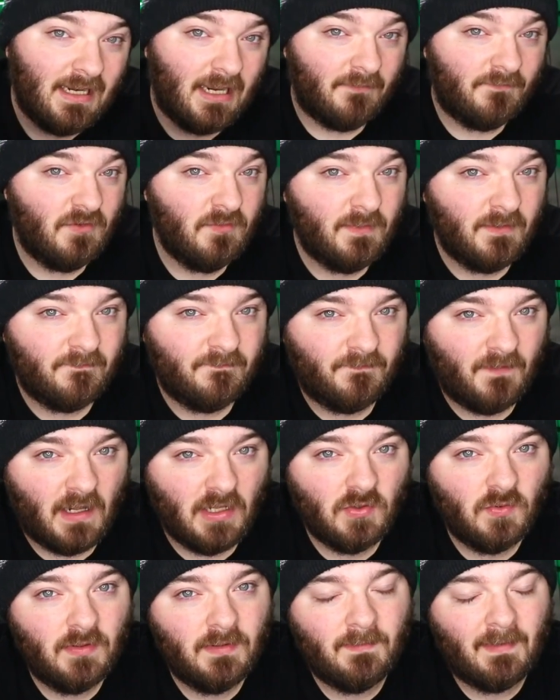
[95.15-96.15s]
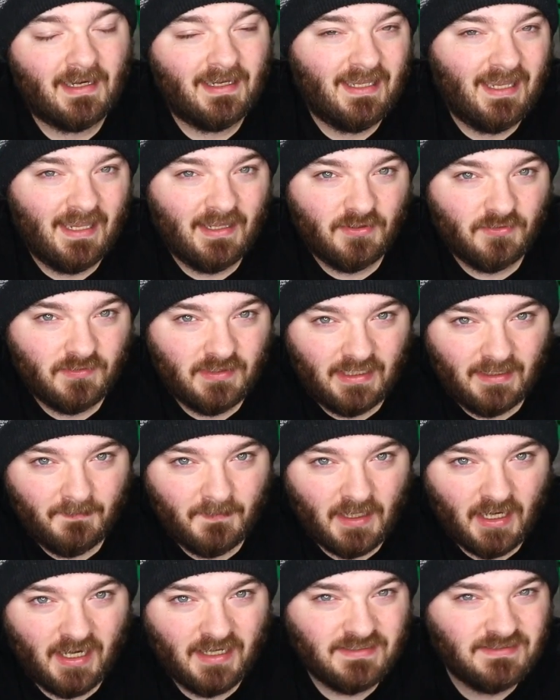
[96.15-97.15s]
Now, if you've been following my
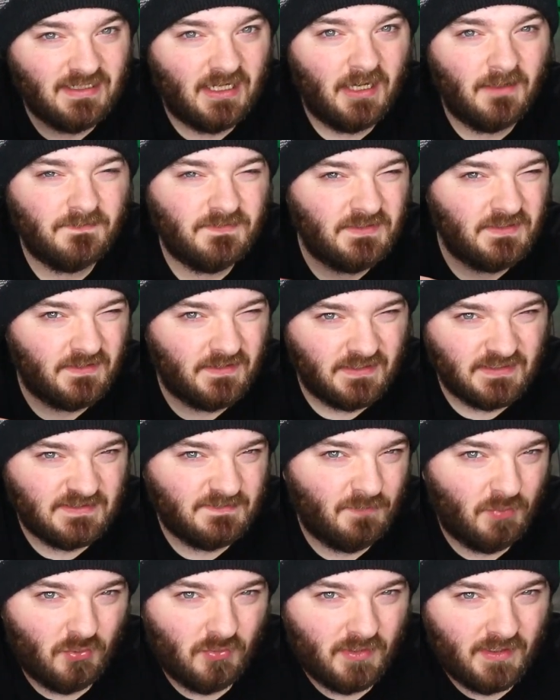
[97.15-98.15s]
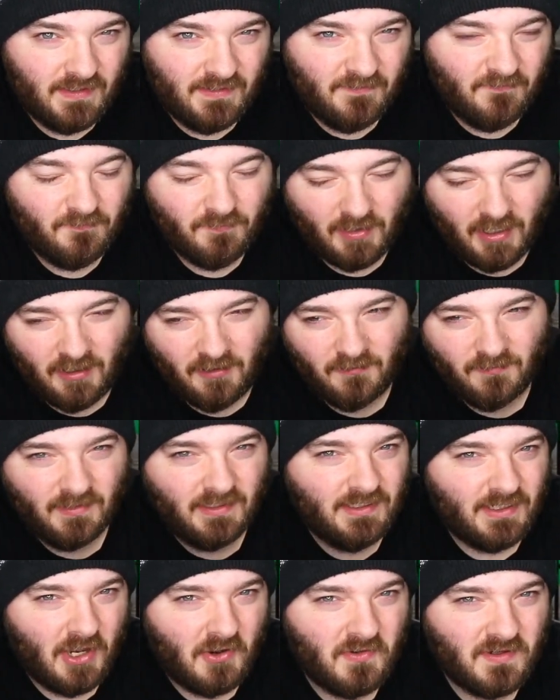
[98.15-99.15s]
Candlekeep guides up to this point, you've
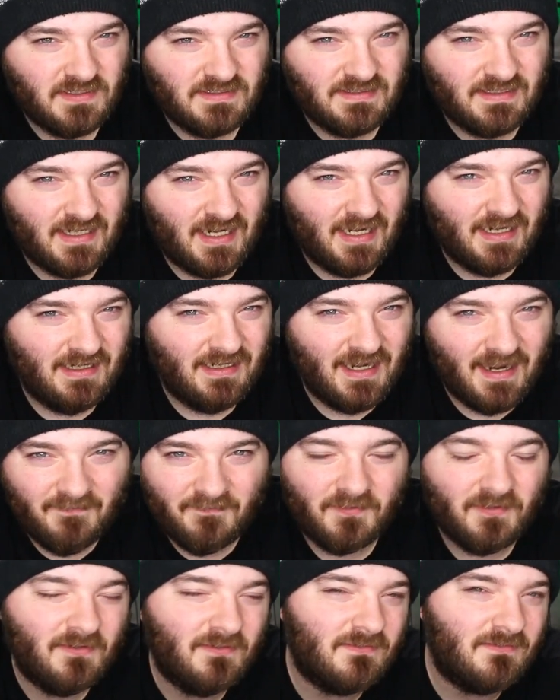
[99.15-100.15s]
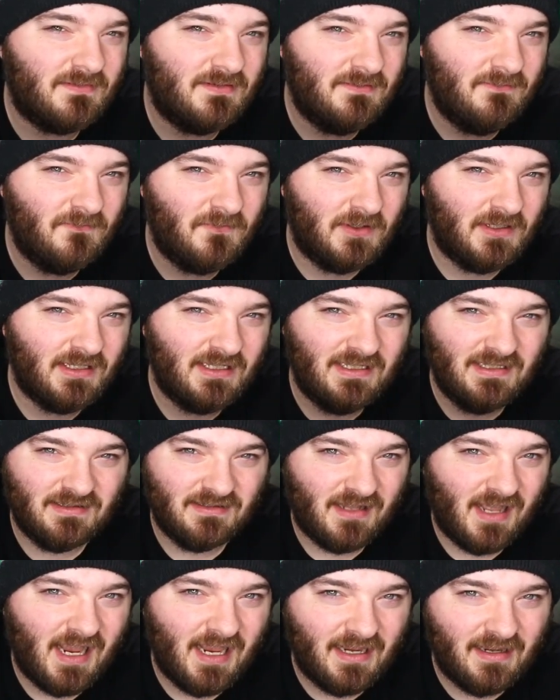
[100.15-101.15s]
probably noticed that I never really
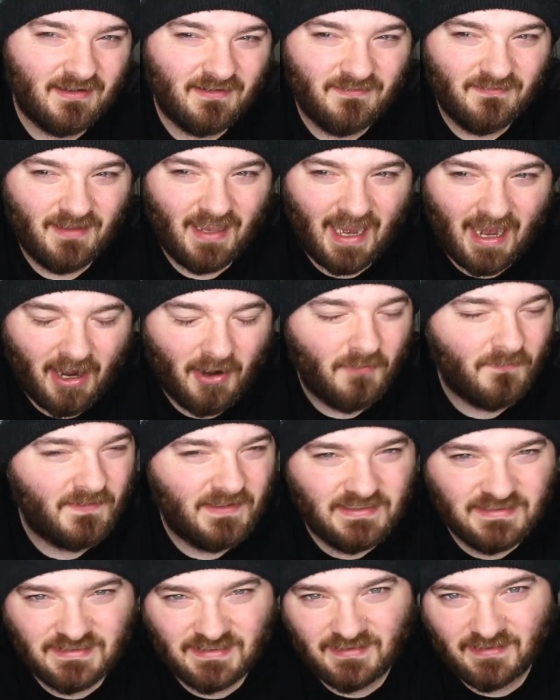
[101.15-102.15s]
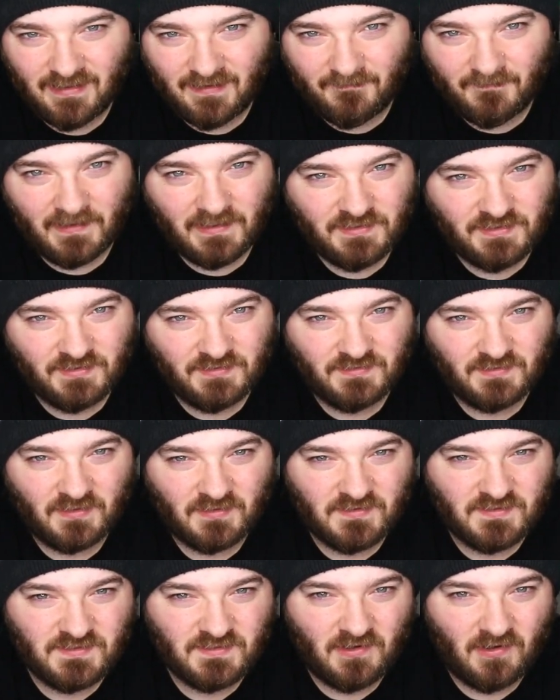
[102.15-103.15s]
like how these adventures
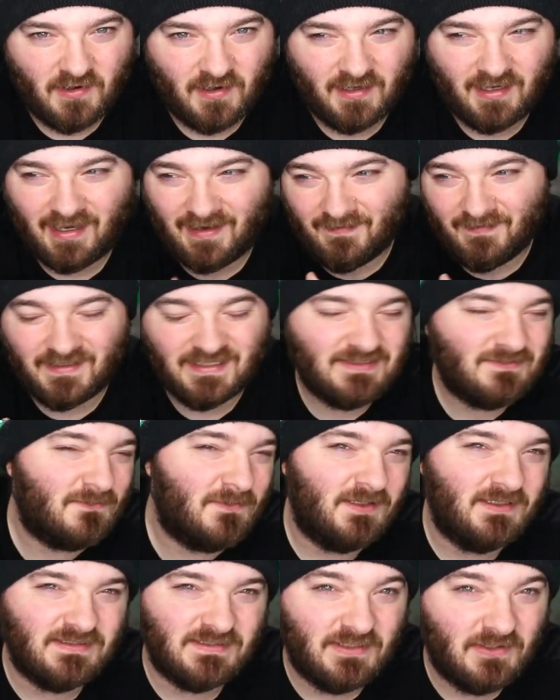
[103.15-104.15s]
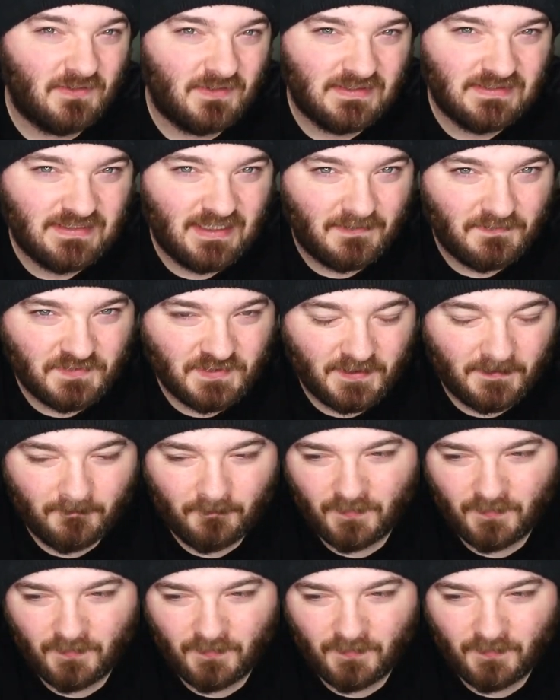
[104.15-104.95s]
are started, and this one is no exception.